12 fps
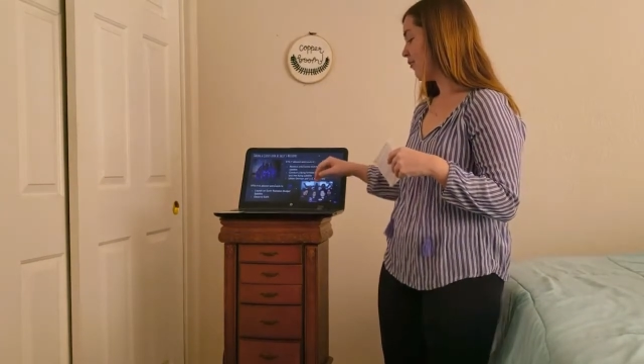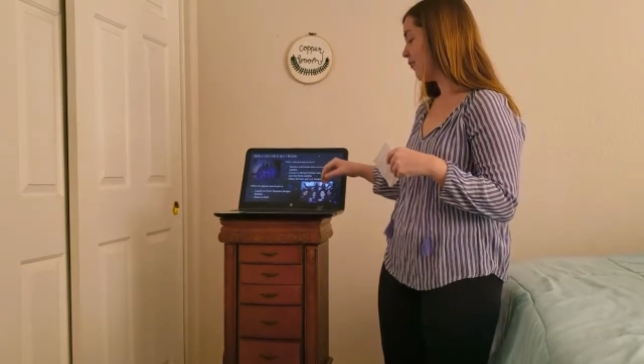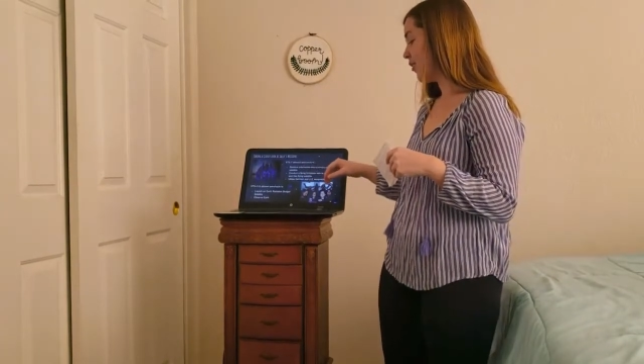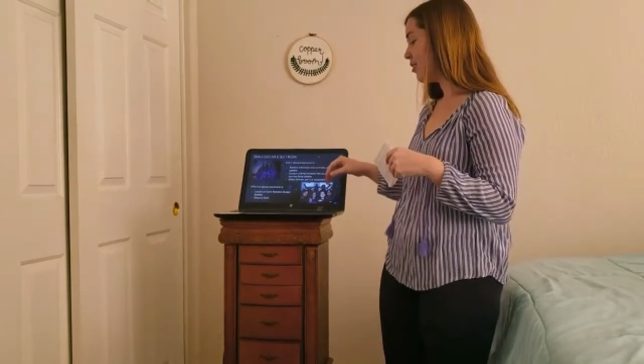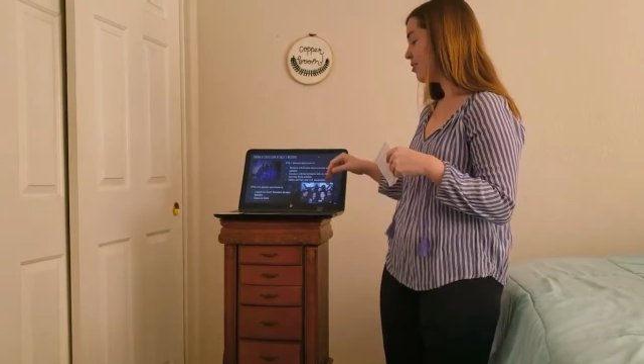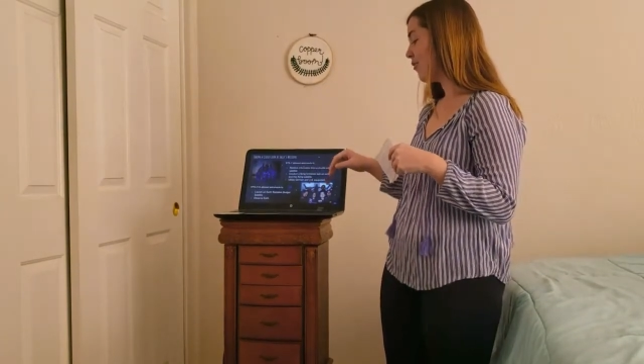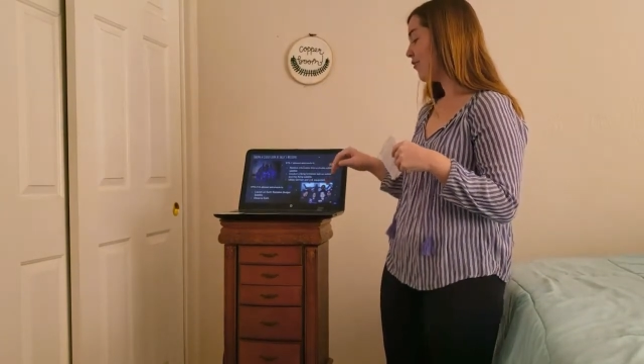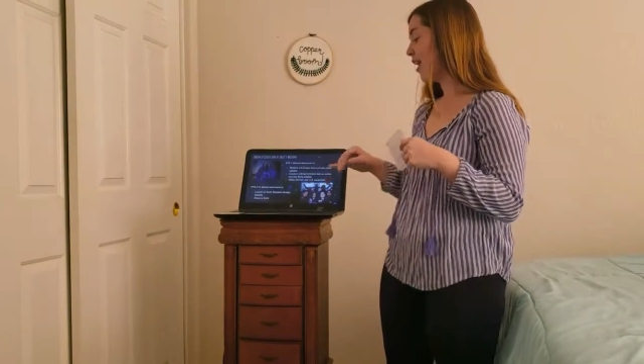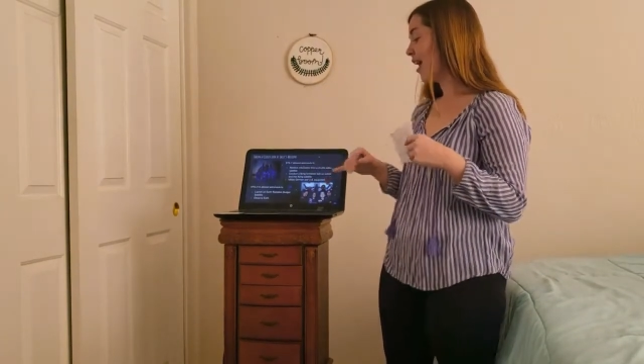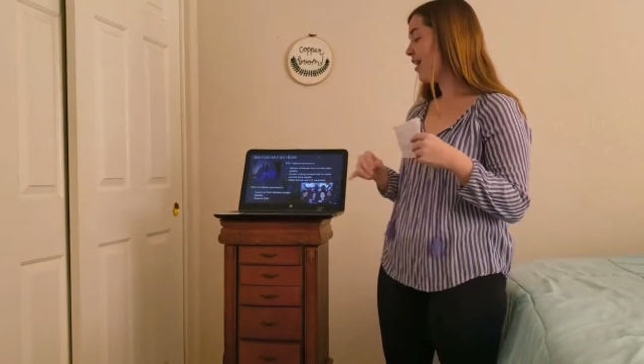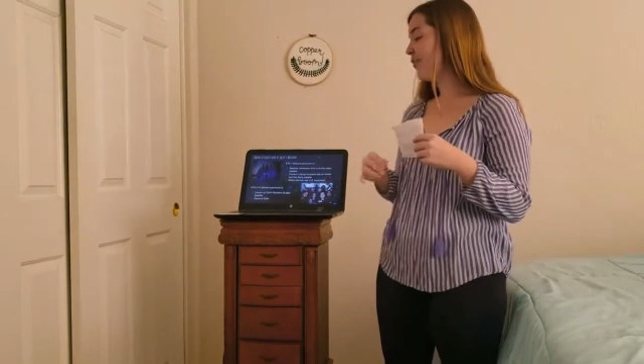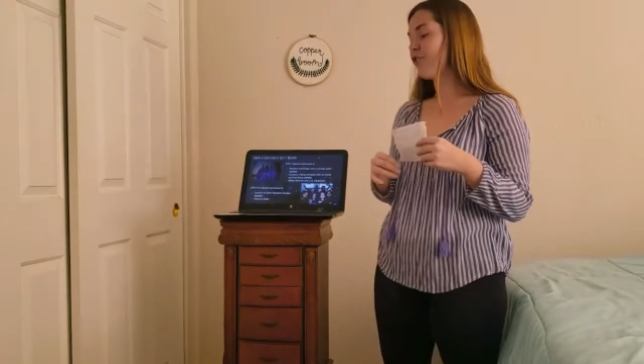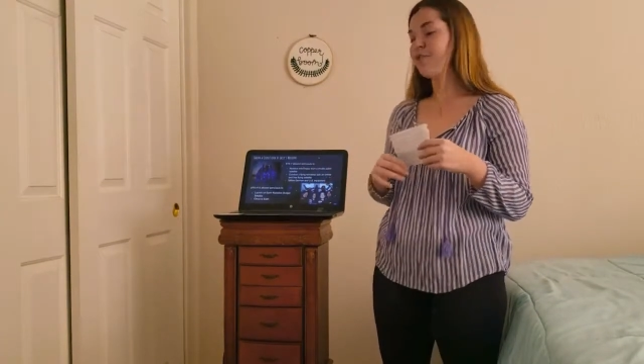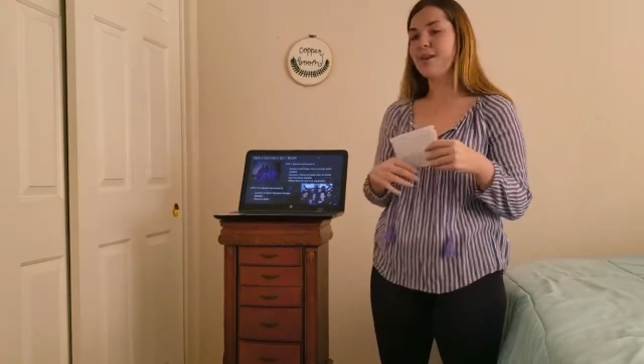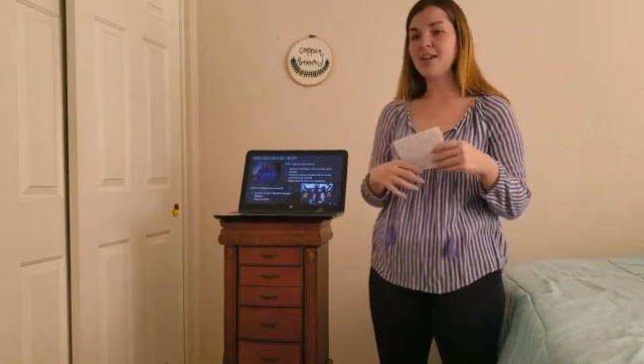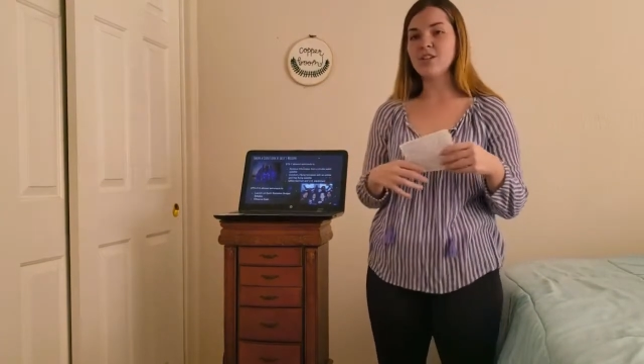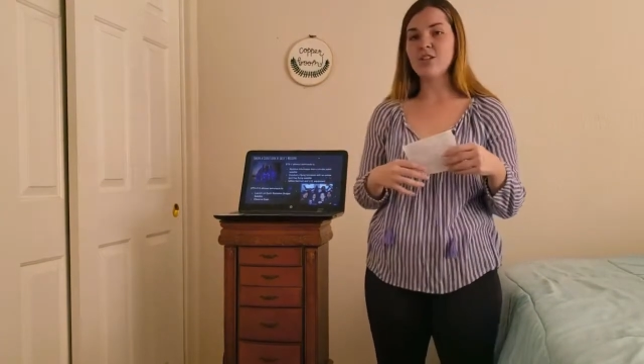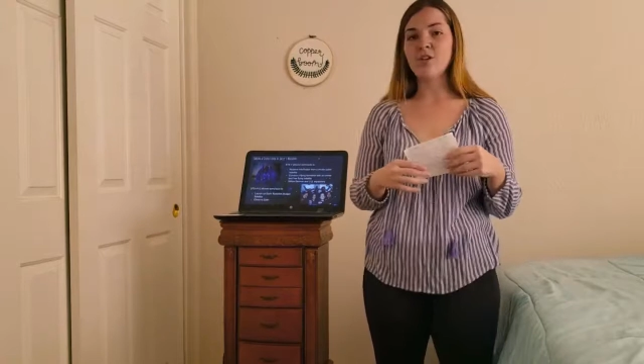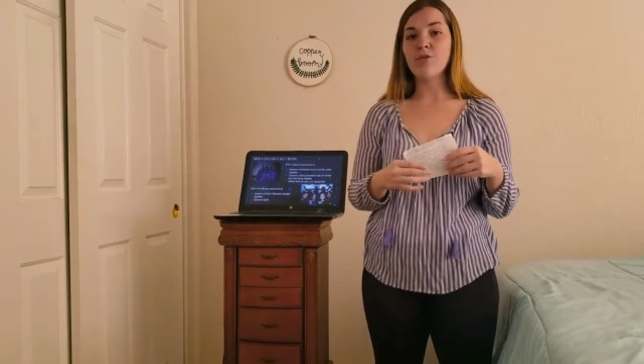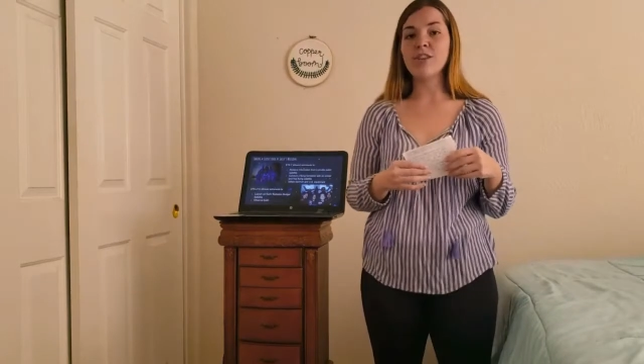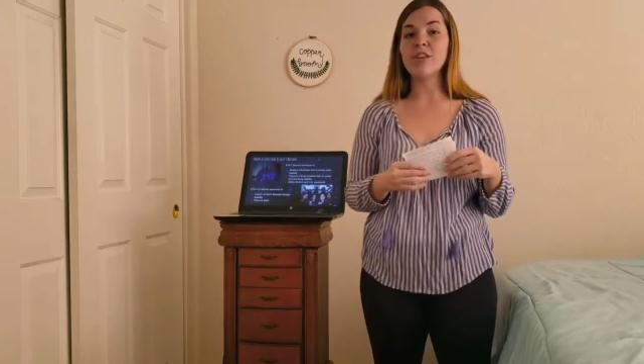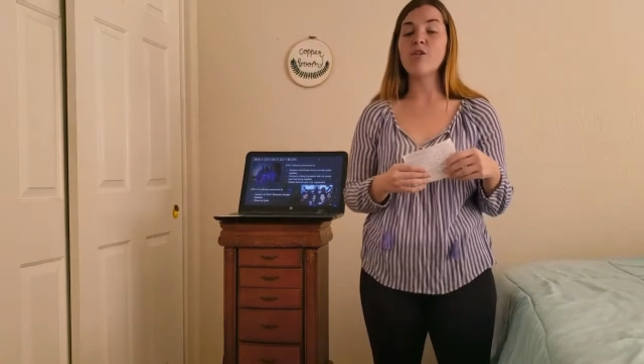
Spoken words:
first flying formation with an